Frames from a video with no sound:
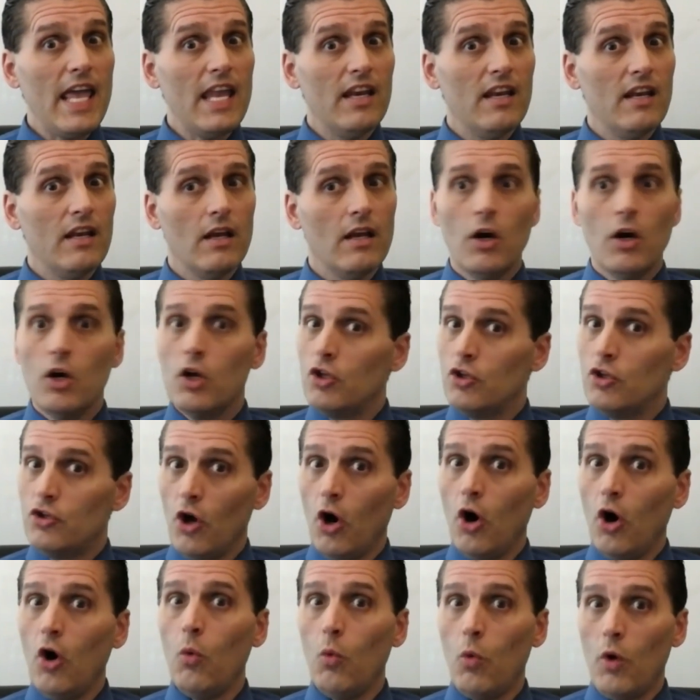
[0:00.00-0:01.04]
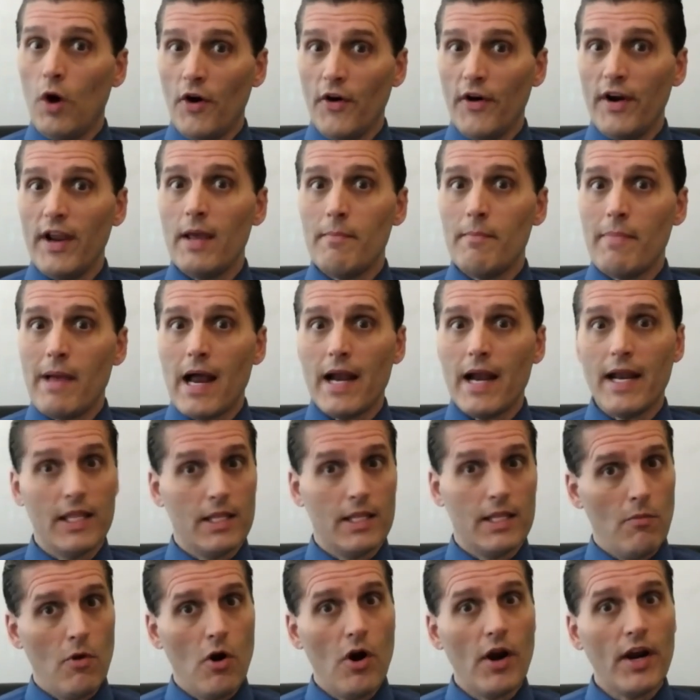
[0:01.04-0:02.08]
in. Don't worry about it.
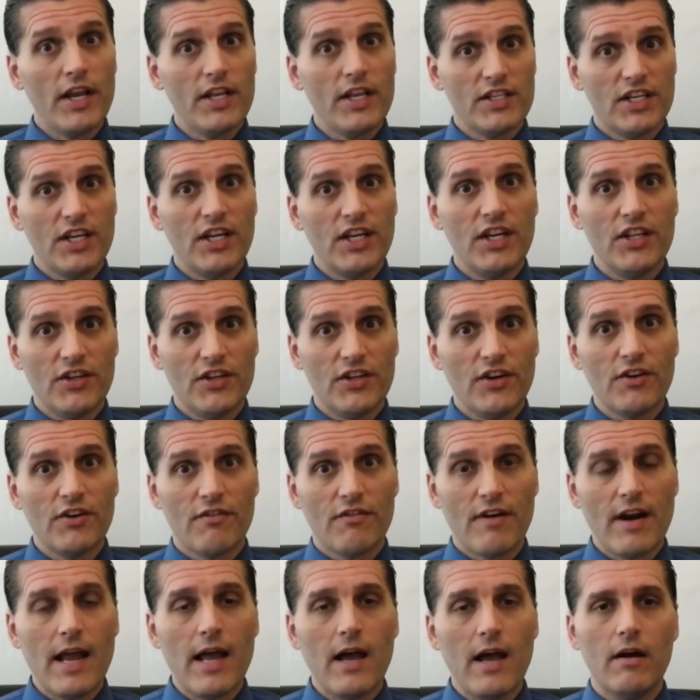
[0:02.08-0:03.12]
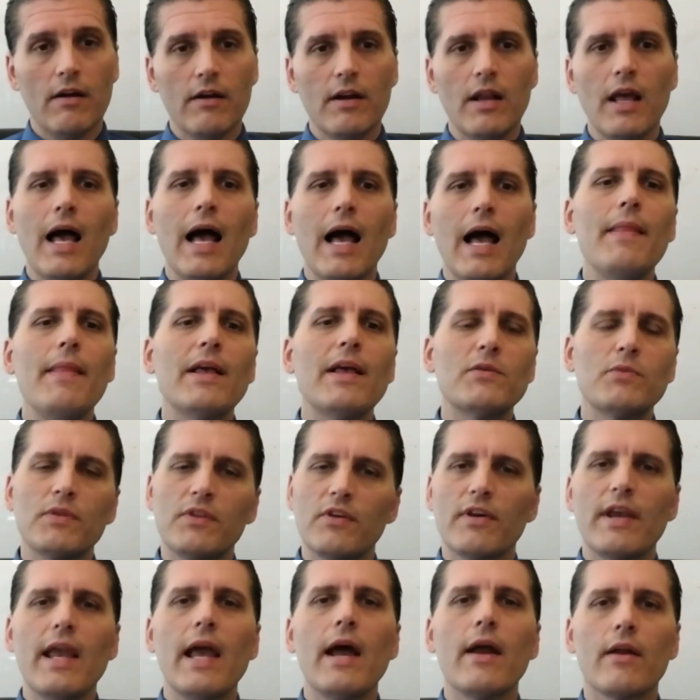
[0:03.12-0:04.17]
The market's going to turn around, and that's what
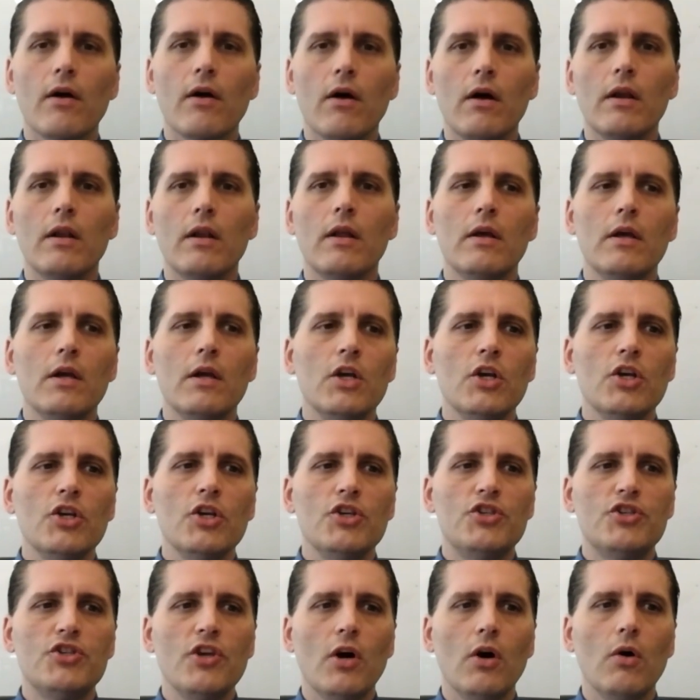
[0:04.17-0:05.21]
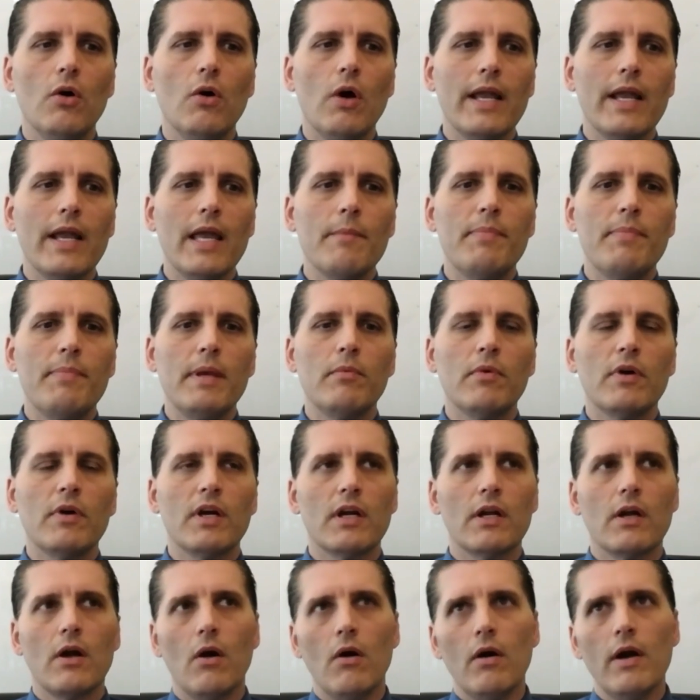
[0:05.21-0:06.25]
they're counting on. So again, people are going
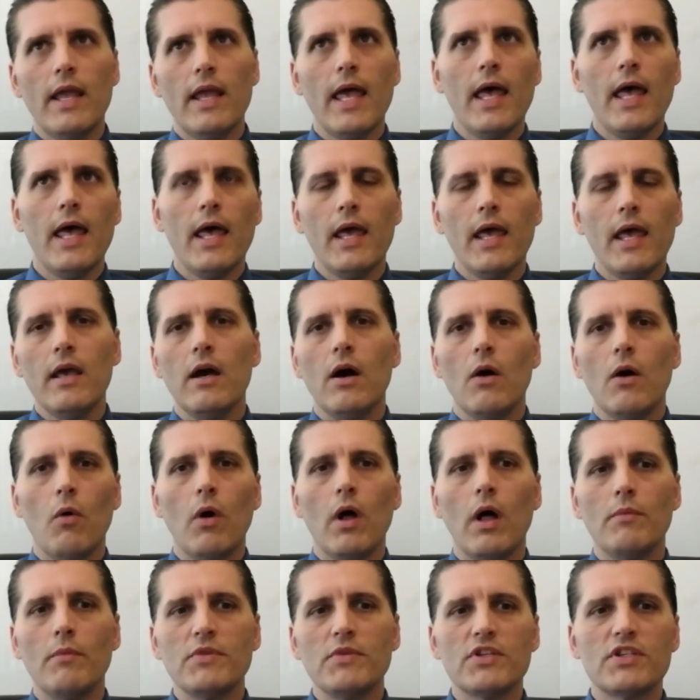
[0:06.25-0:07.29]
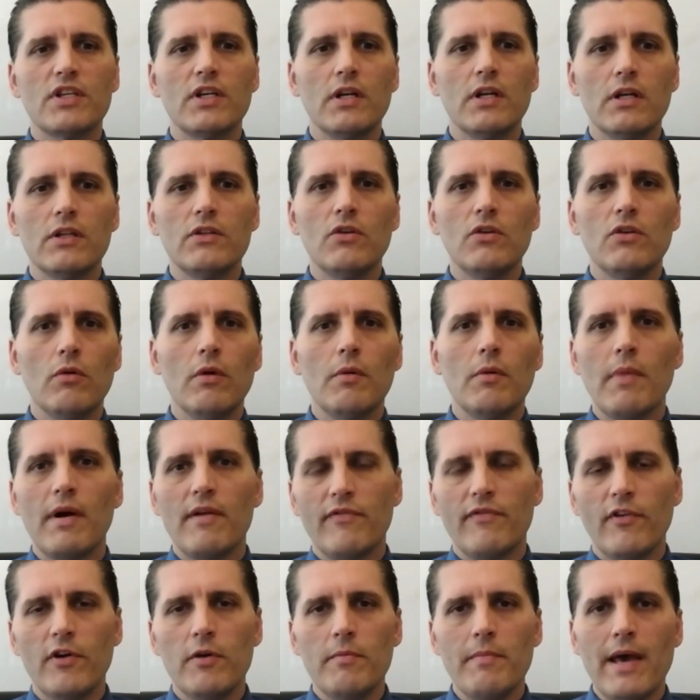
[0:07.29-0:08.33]
to go, okay, well, I'm just going to do what my
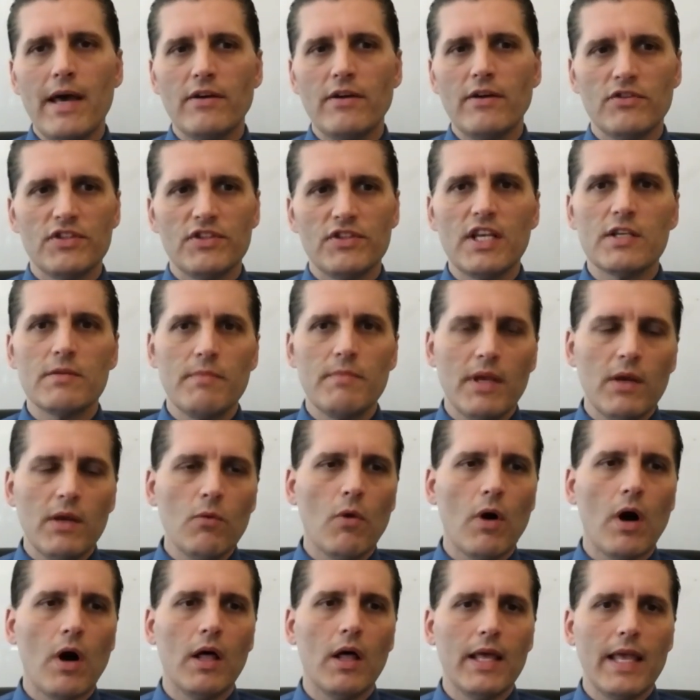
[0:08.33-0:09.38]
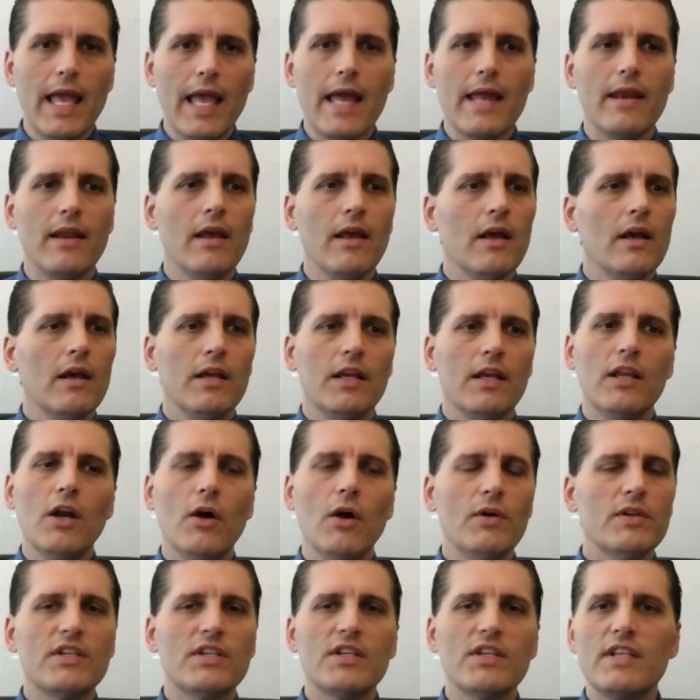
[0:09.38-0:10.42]
fund manager says. Meanwhile, again, you
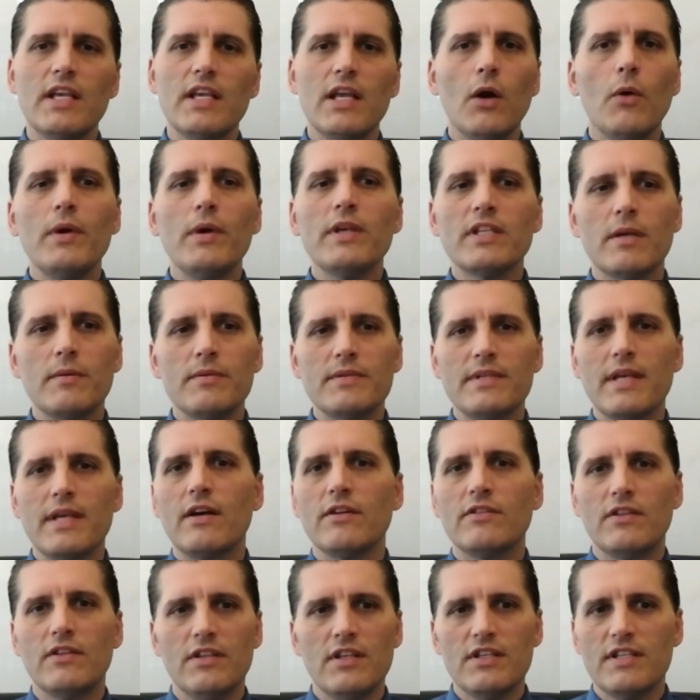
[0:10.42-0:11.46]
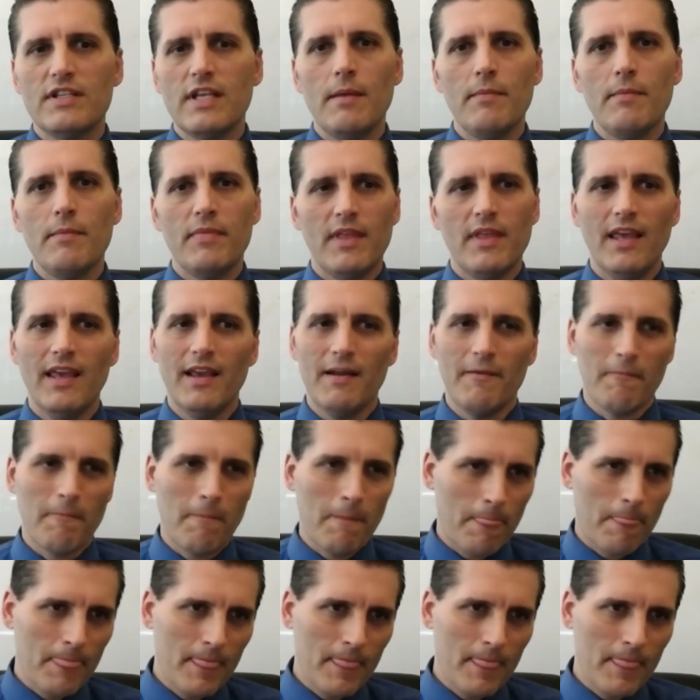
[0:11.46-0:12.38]
know, it's this, it always comes down to the same thing: